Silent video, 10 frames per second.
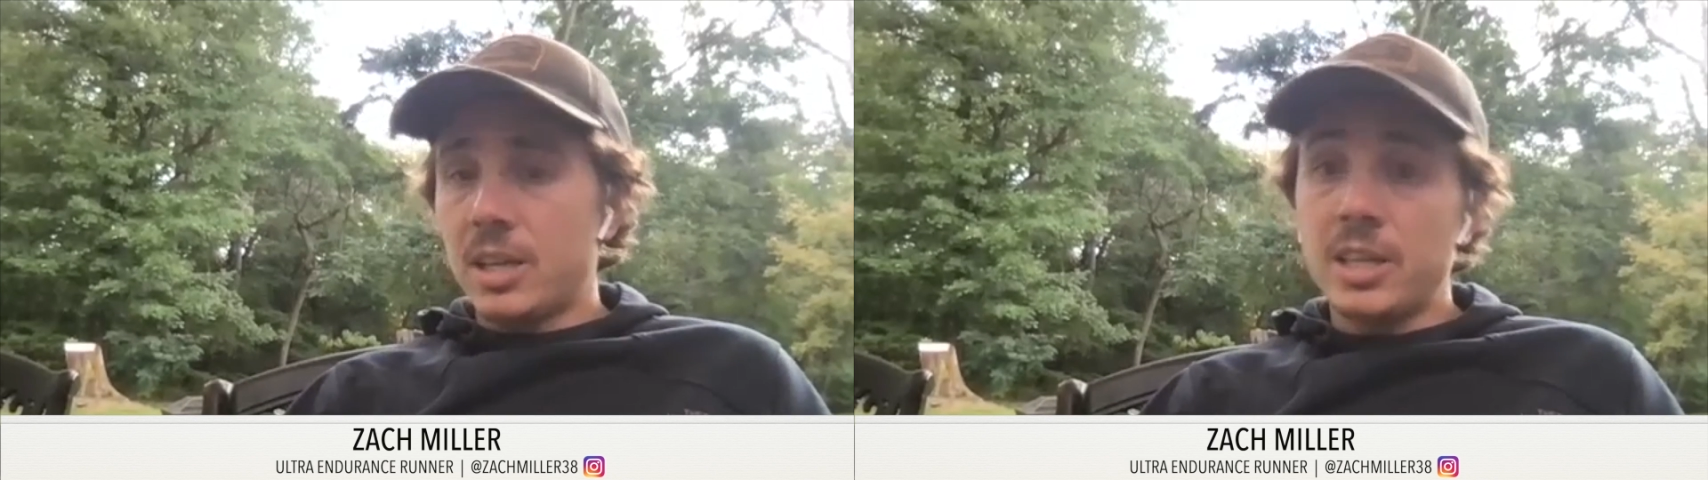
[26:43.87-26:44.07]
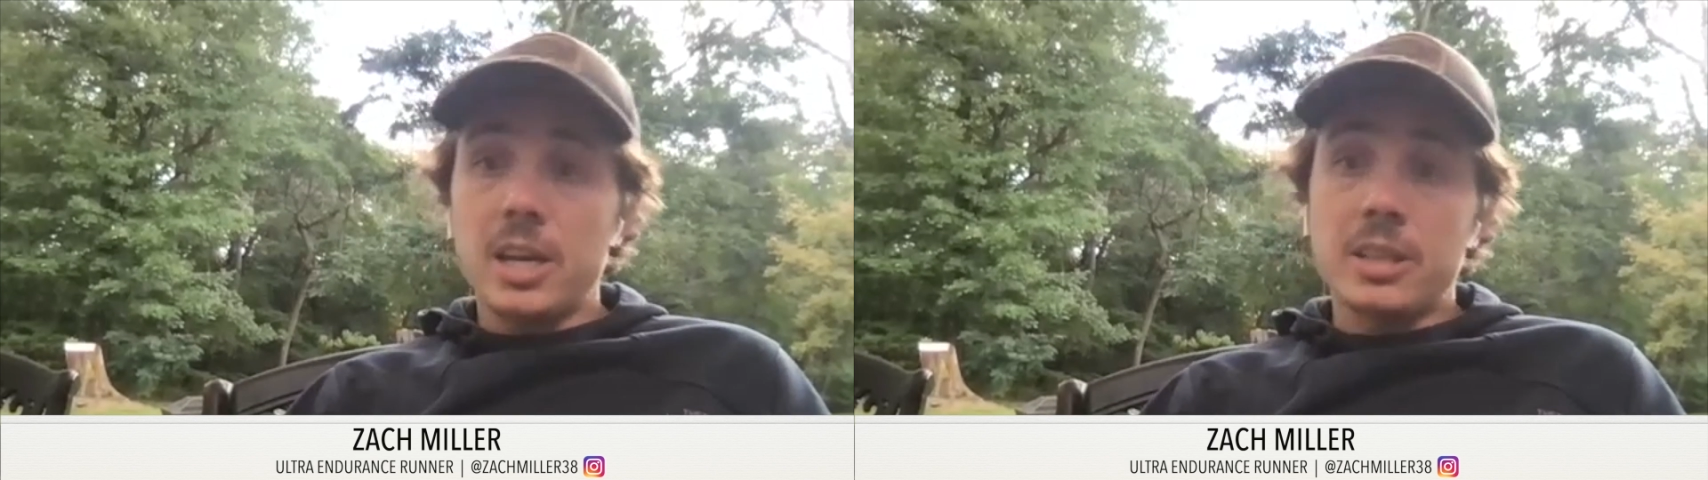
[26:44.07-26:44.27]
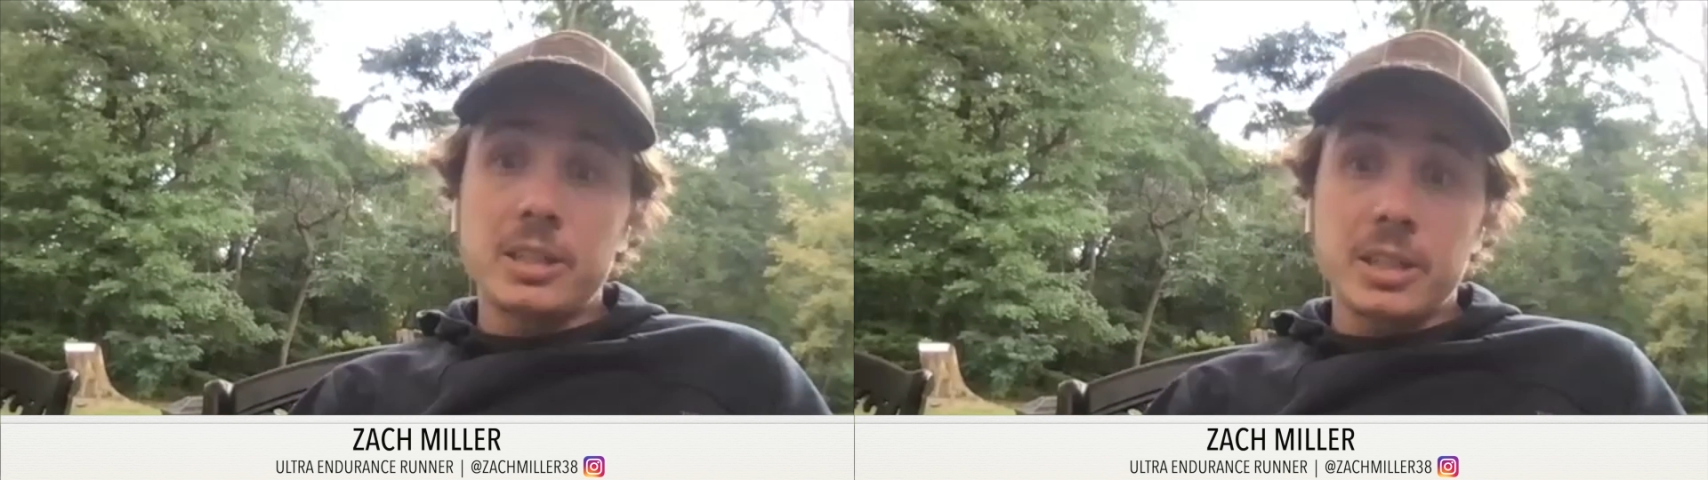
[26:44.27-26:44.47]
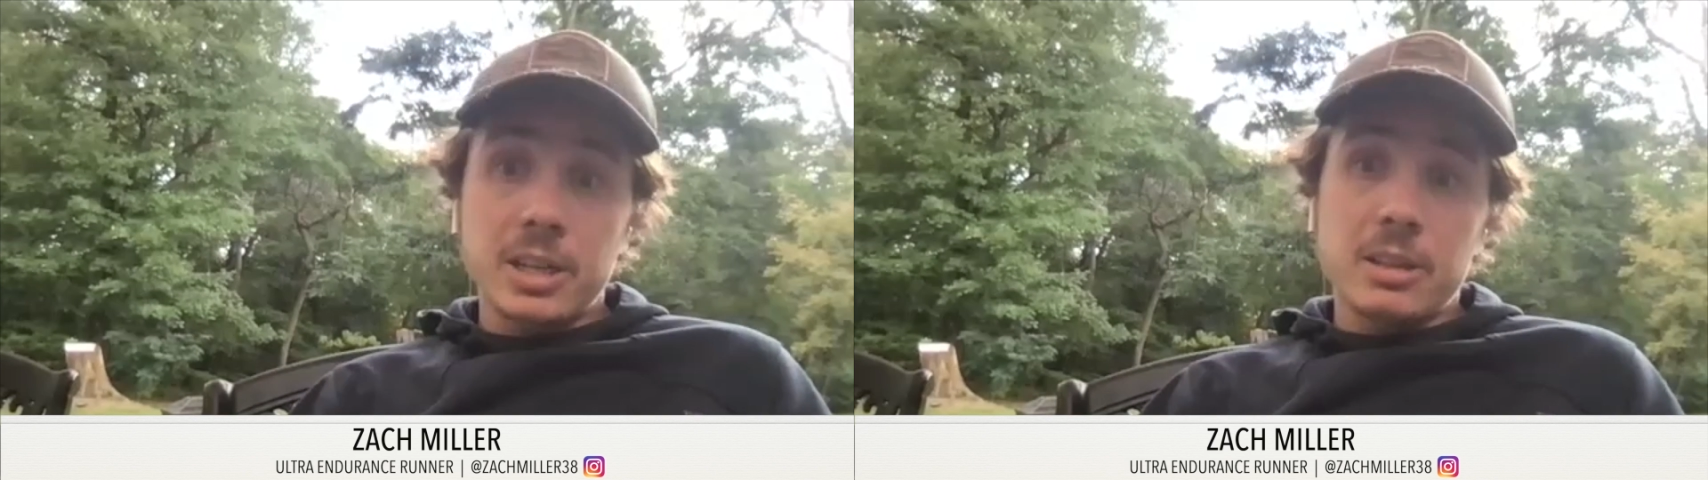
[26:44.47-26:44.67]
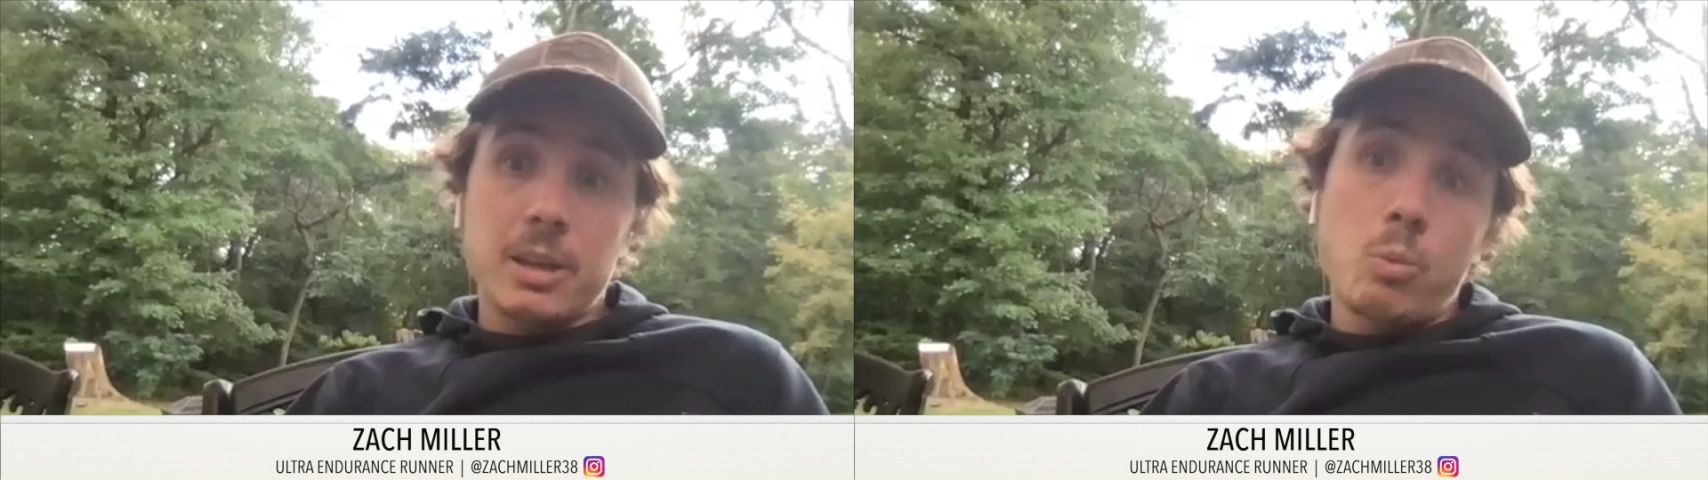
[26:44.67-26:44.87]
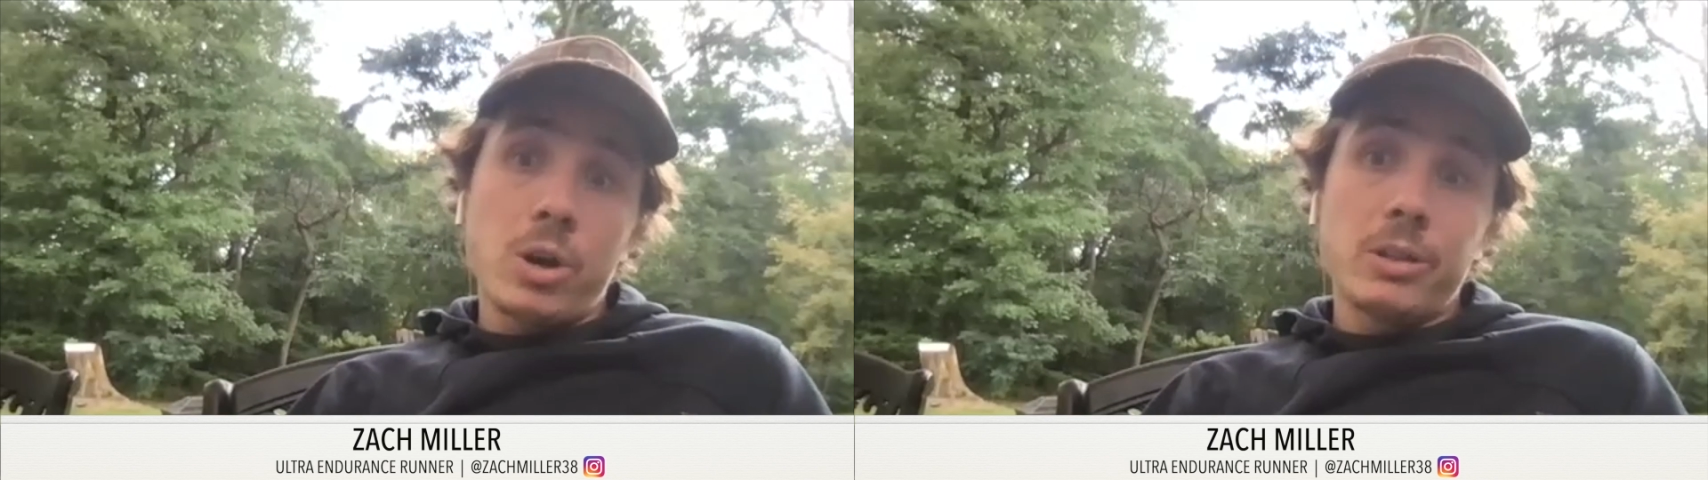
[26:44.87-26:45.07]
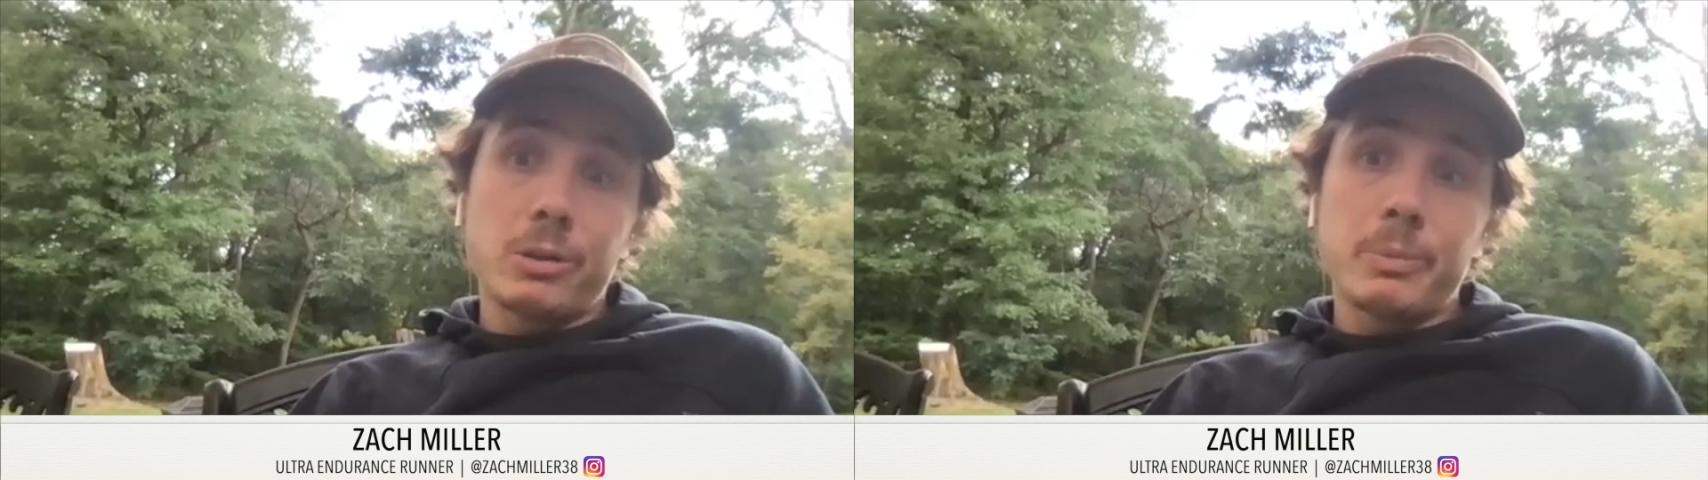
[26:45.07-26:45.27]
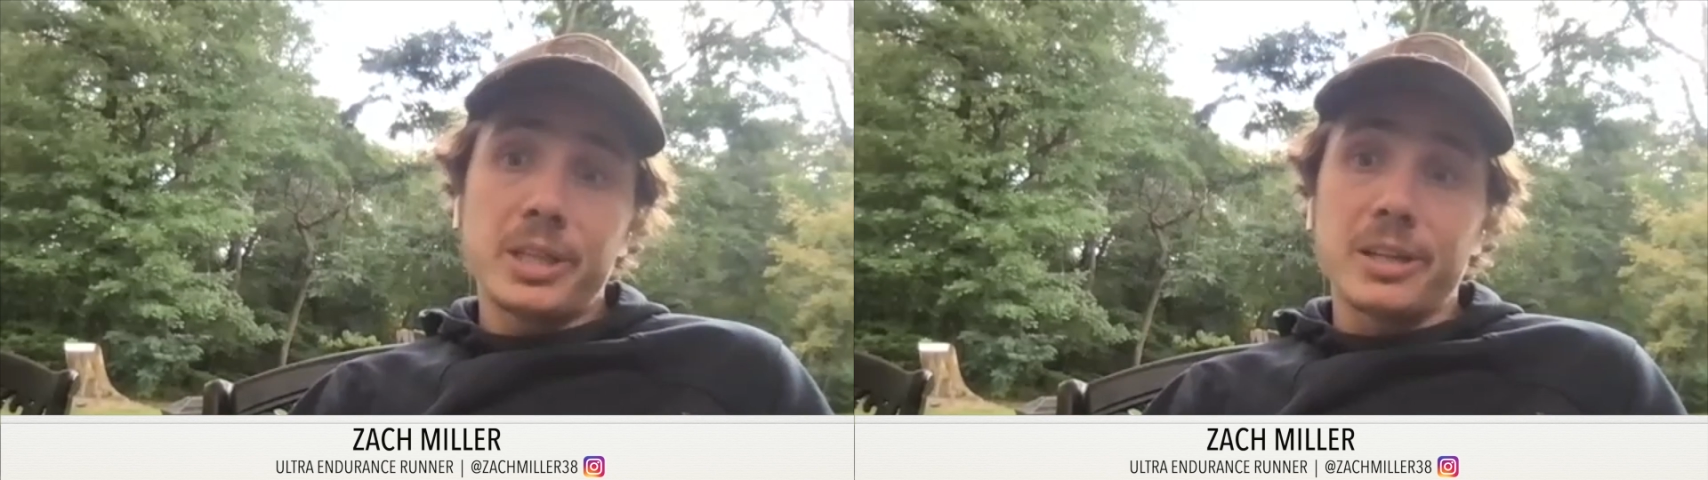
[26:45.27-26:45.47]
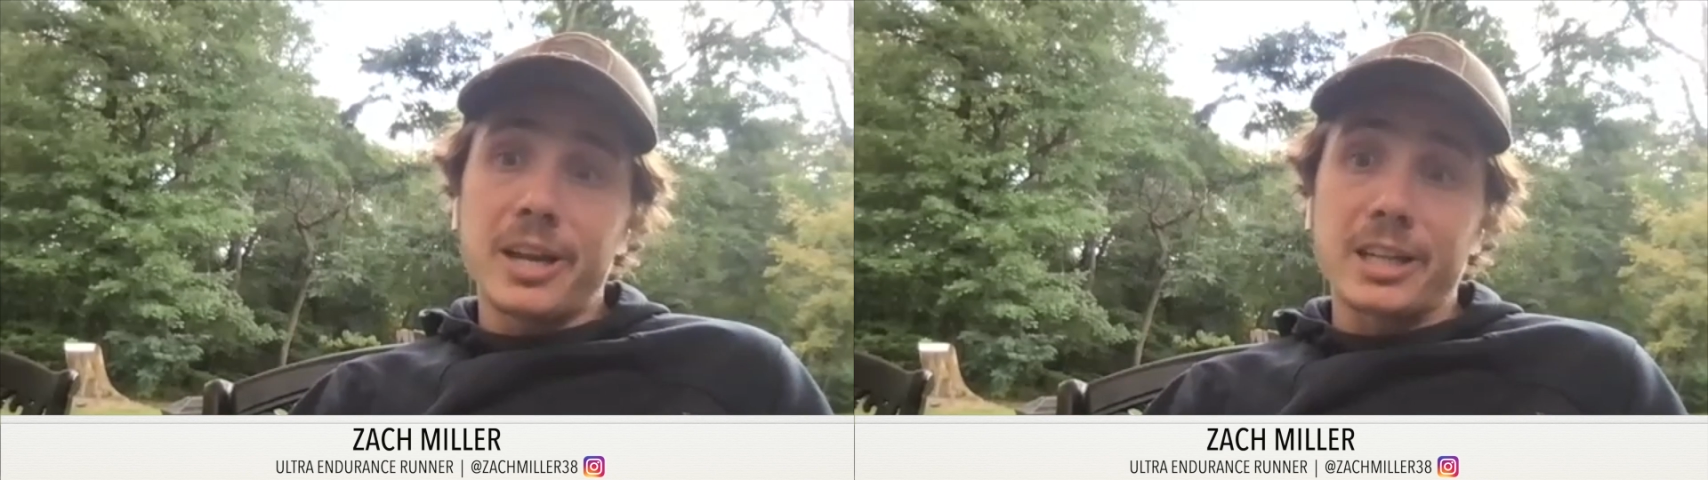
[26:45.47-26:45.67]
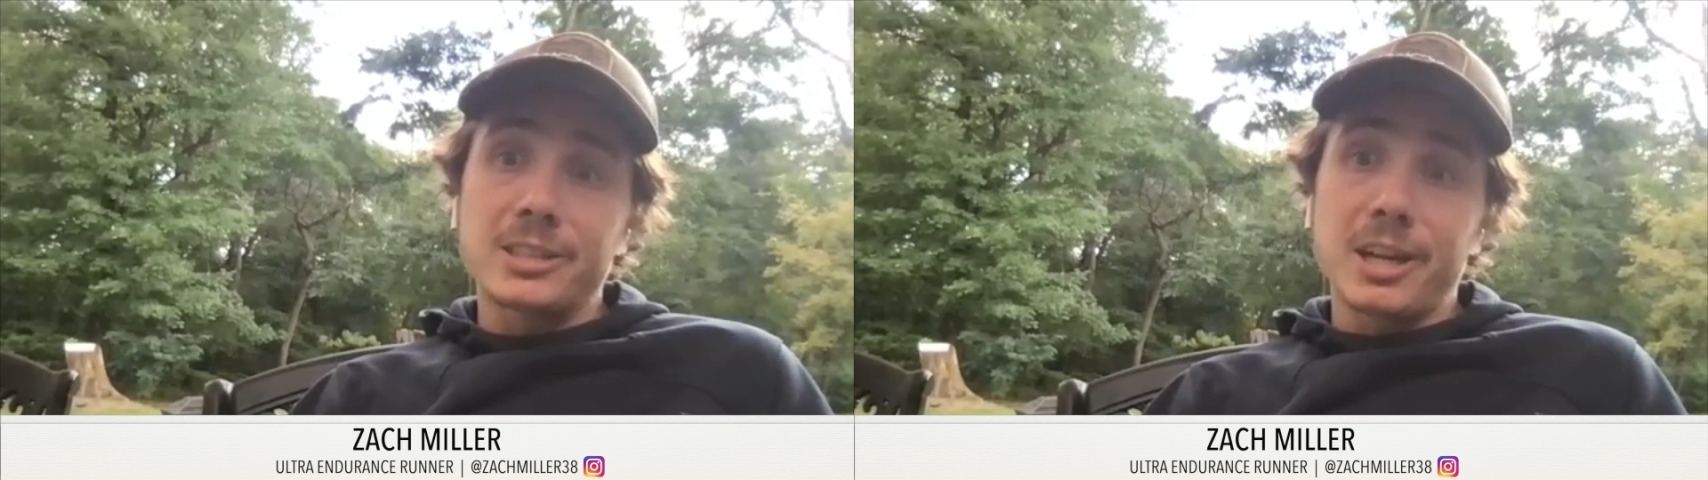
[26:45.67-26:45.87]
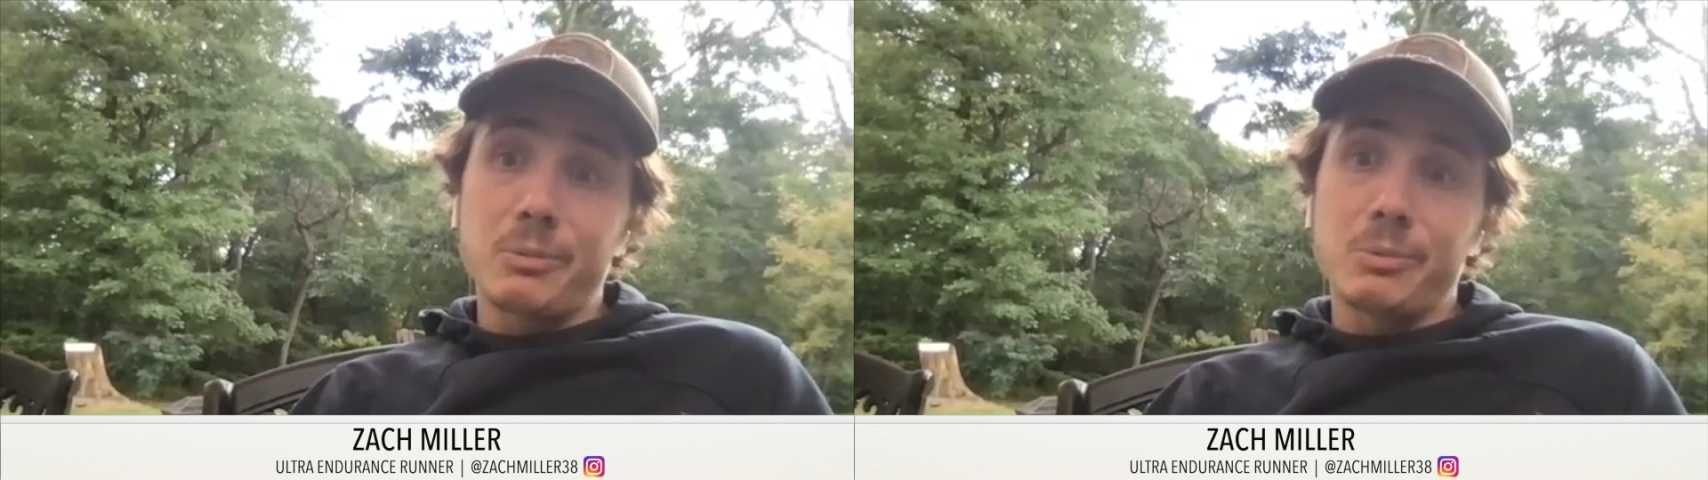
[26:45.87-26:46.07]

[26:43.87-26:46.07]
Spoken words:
and they won their meet the next day,